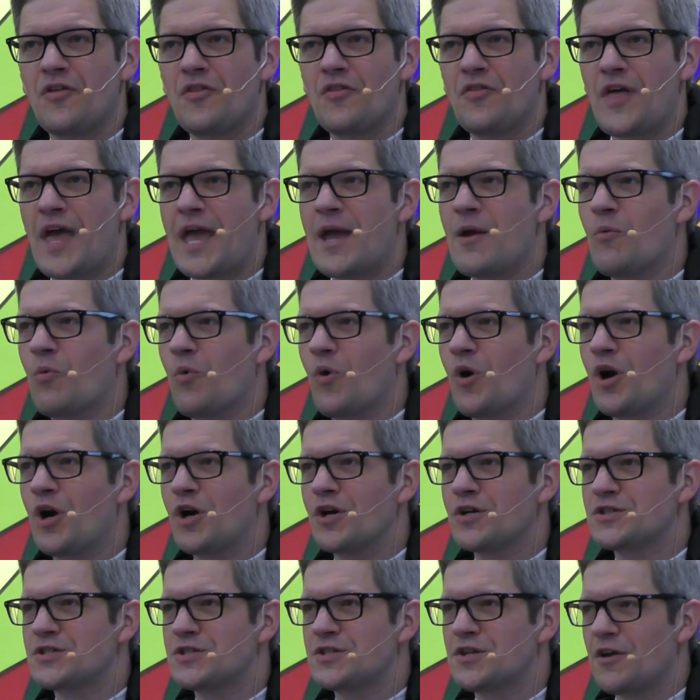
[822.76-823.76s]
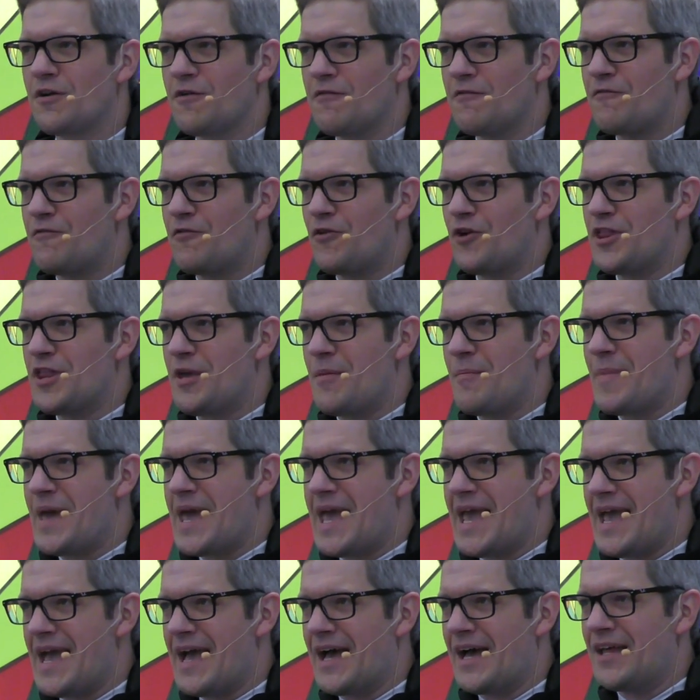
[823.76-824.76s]
They worked for the
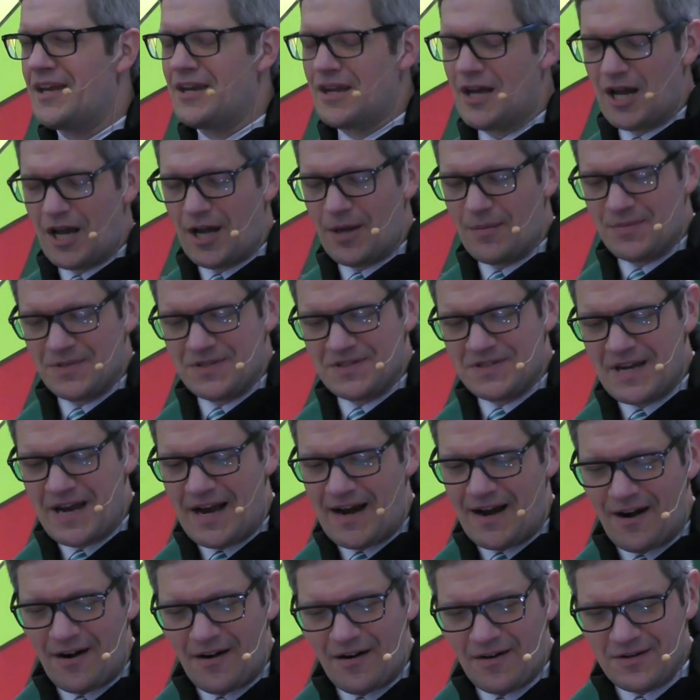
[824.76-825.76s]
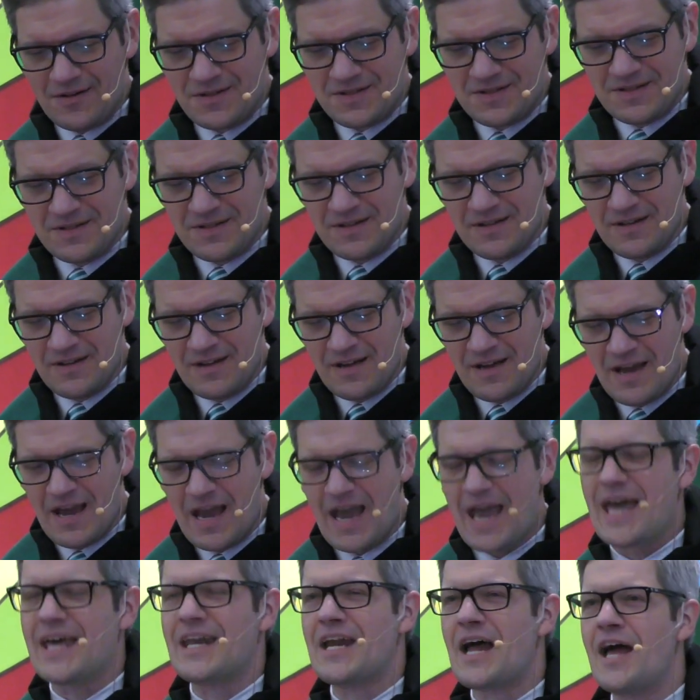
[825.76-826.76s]
man upstairs.
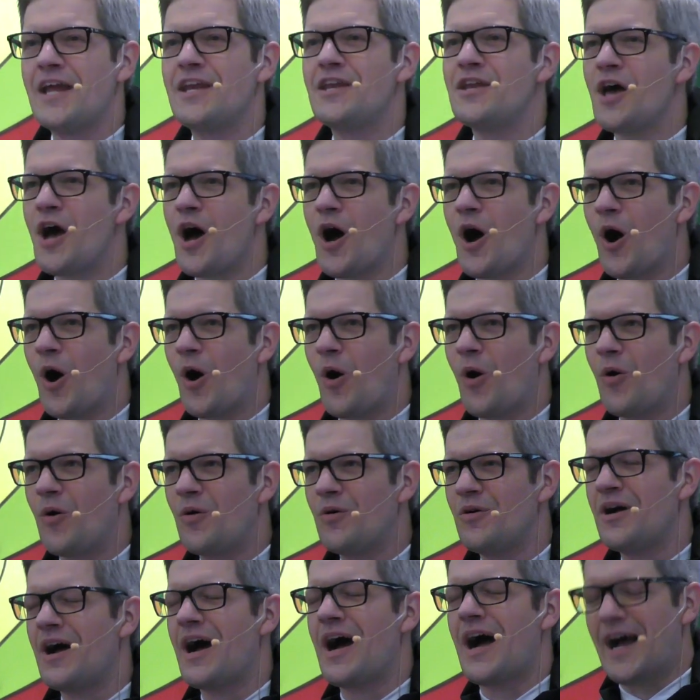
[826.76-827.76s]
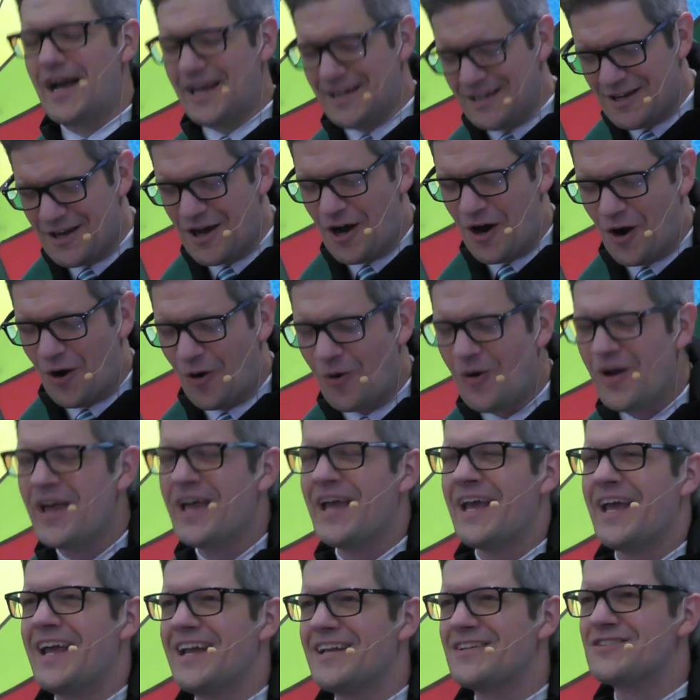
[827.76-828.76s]
And I know I know
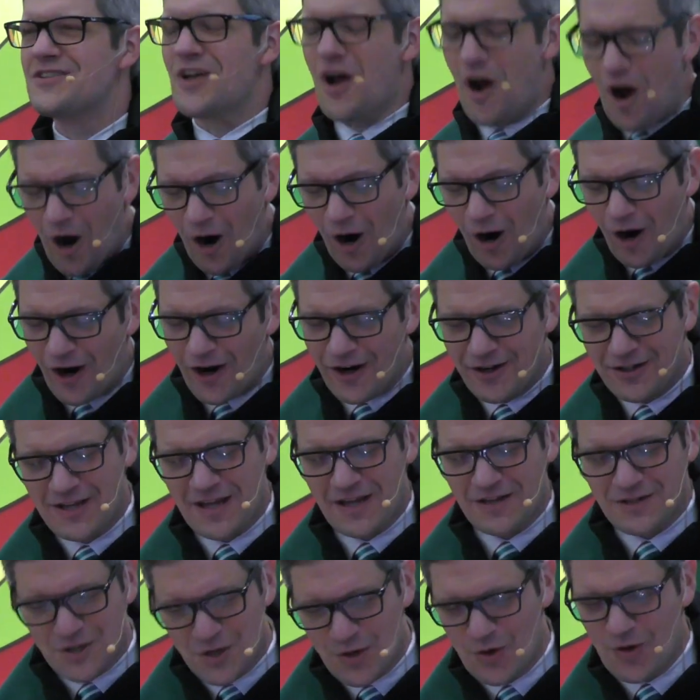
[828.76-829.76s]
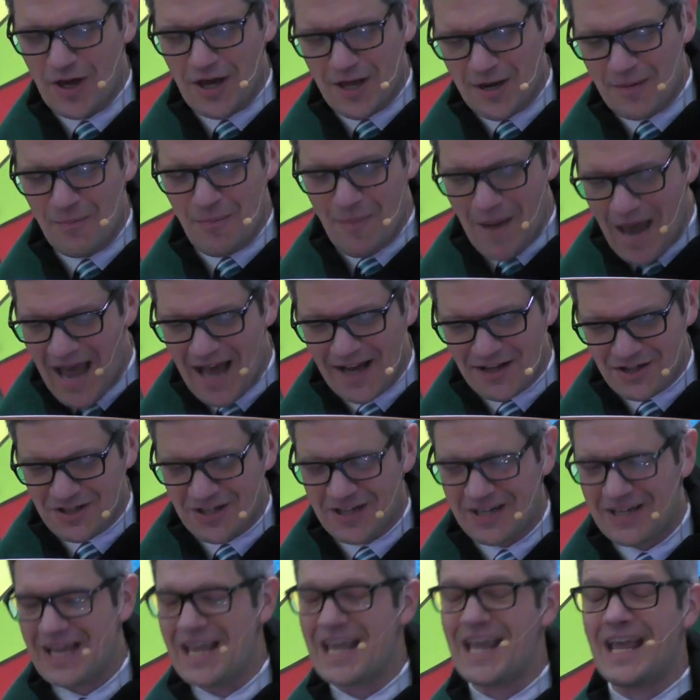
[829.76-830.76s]
it's hard to
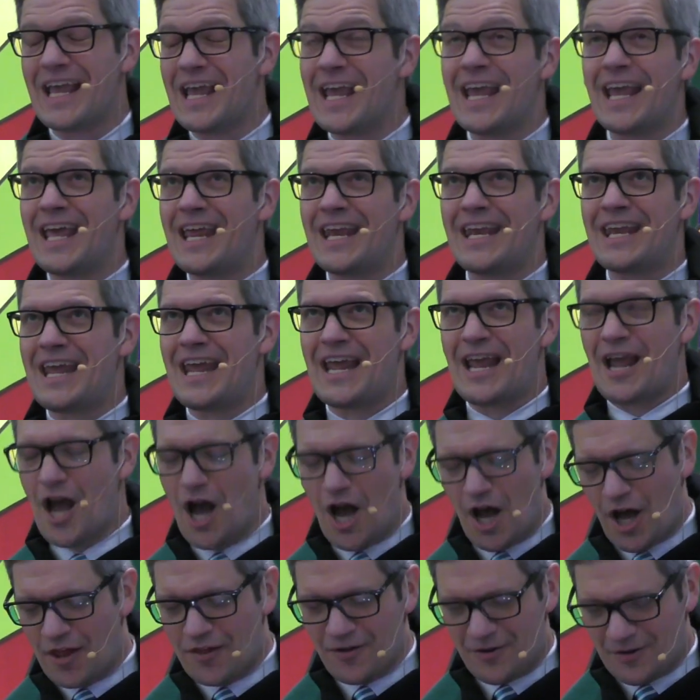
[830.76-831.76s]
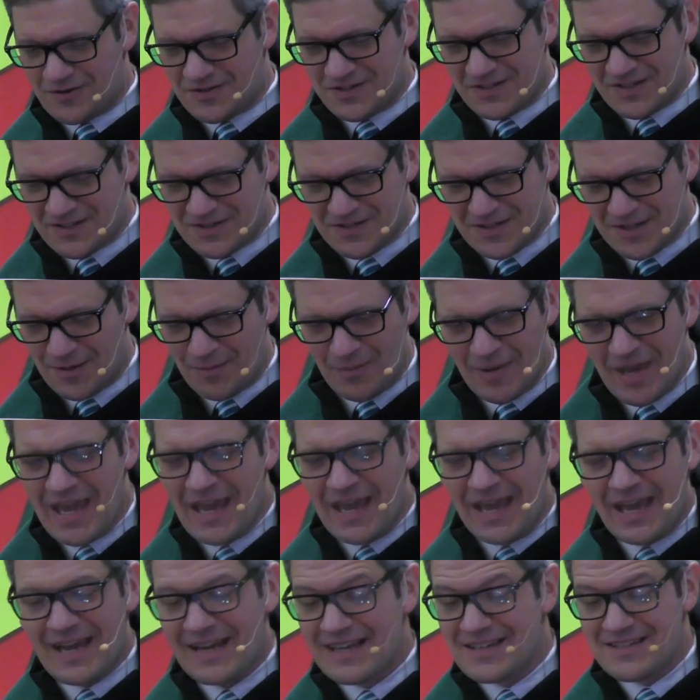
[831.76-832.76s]
imagine any other system
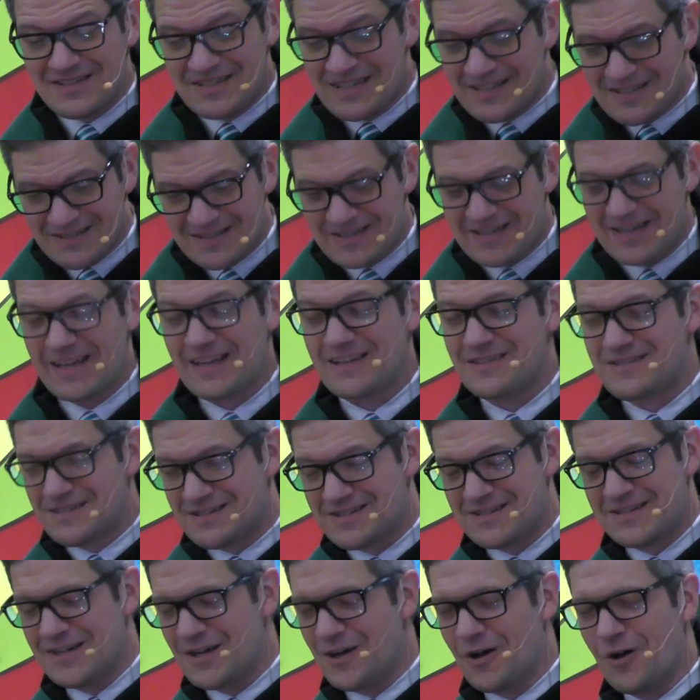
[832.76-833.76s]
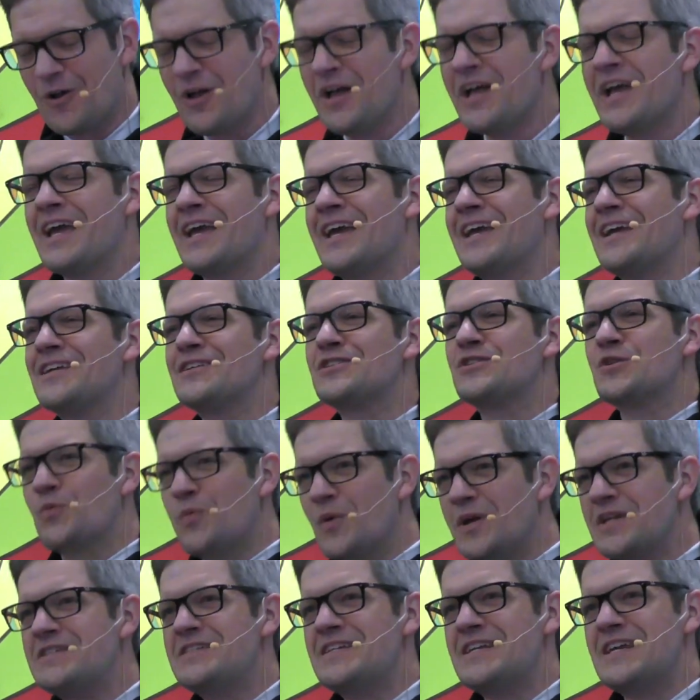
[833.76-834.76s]
existing still in
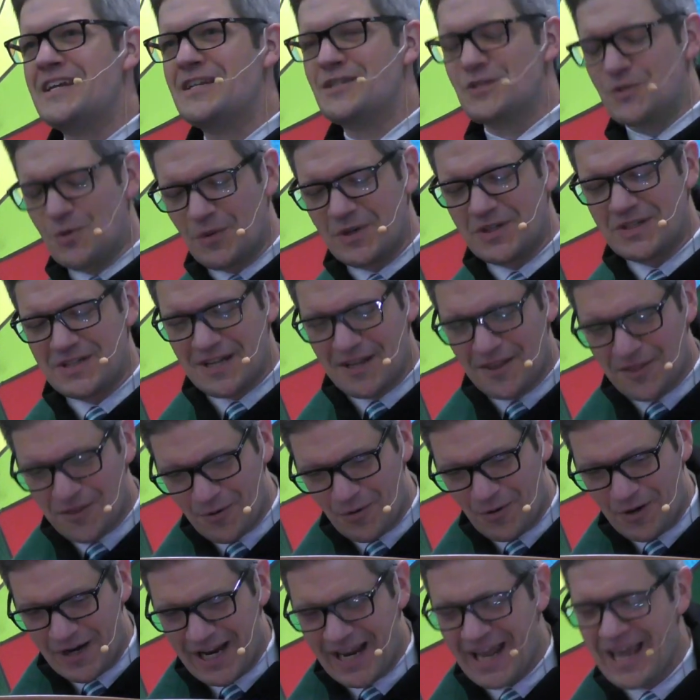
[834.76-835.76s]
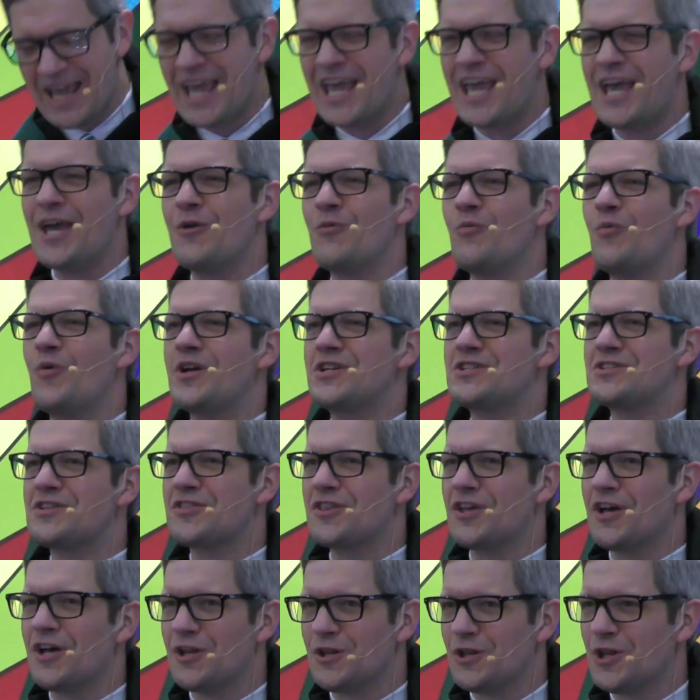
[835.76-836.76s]
2023 in which
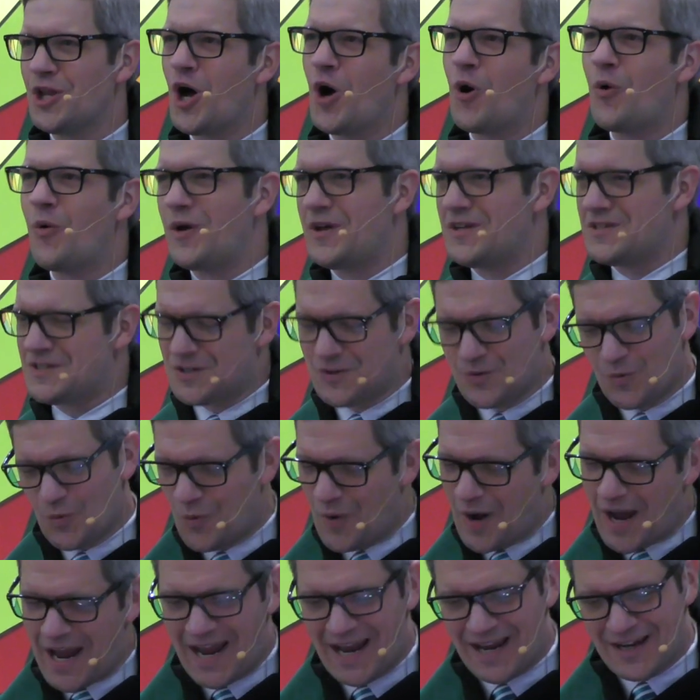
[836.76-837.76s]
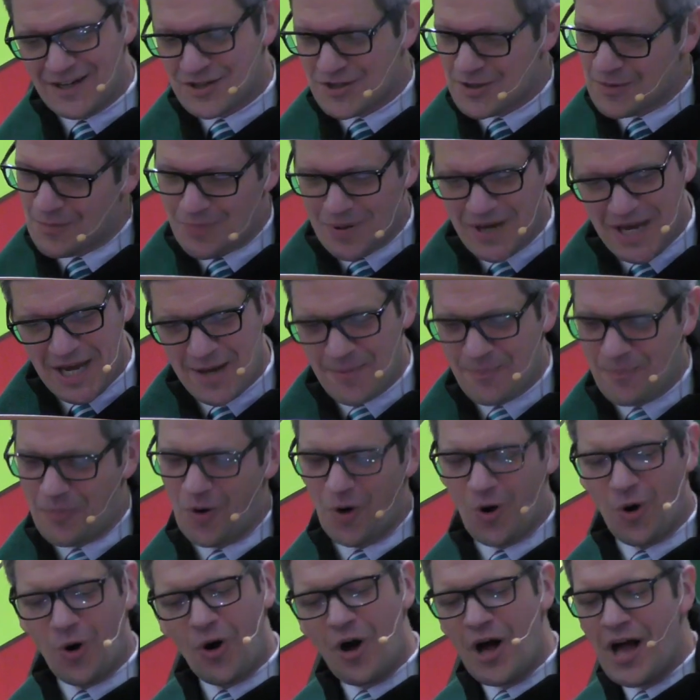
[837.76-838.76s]
the lowest wage
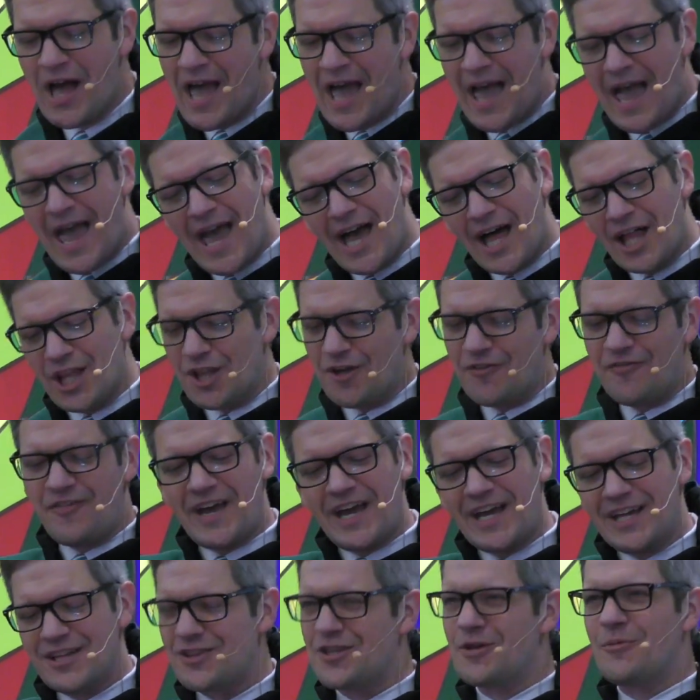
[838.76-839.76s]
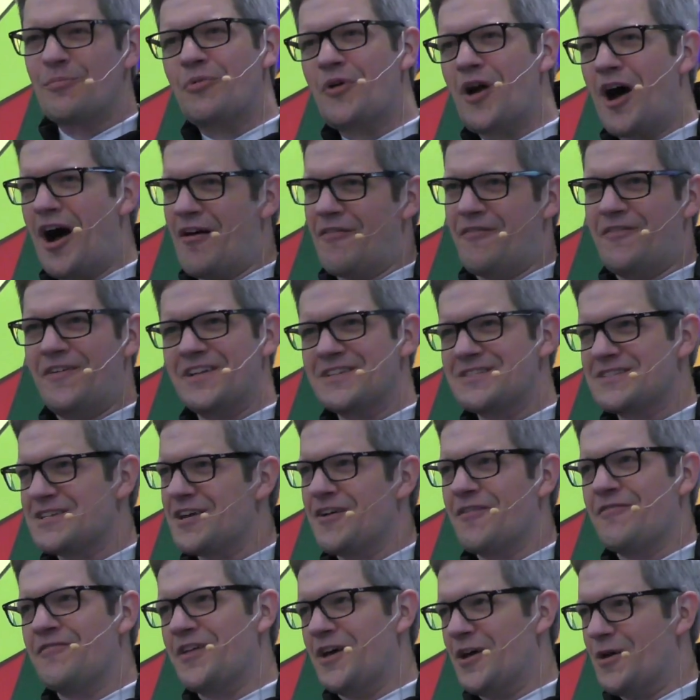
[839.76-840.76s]
people elevate the profits
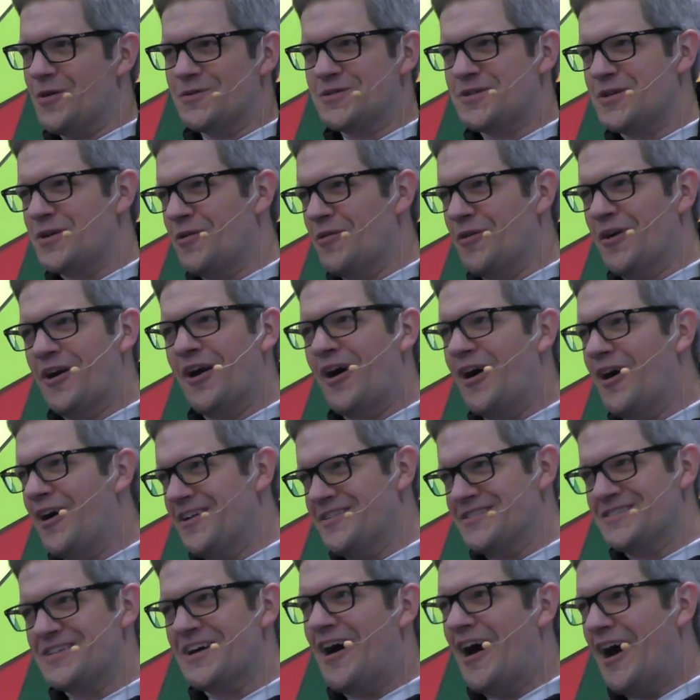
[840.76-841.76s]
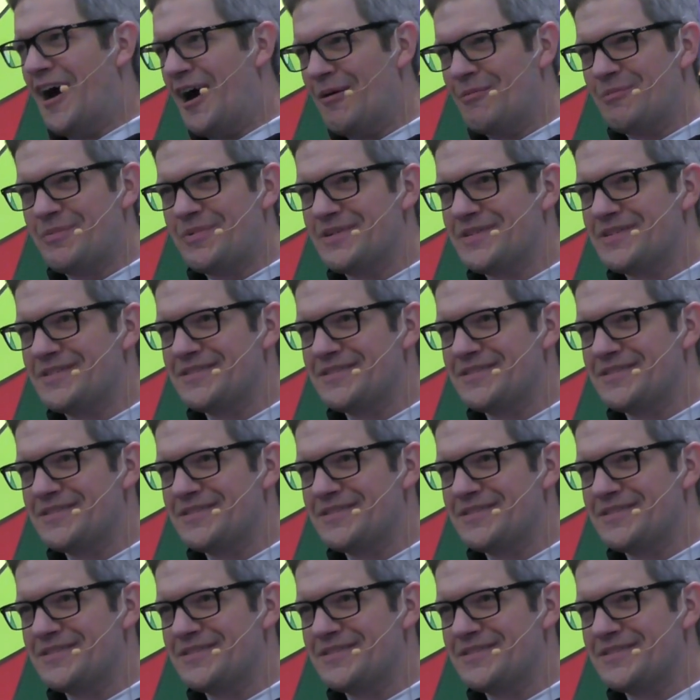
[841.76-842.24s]
of those who are on top.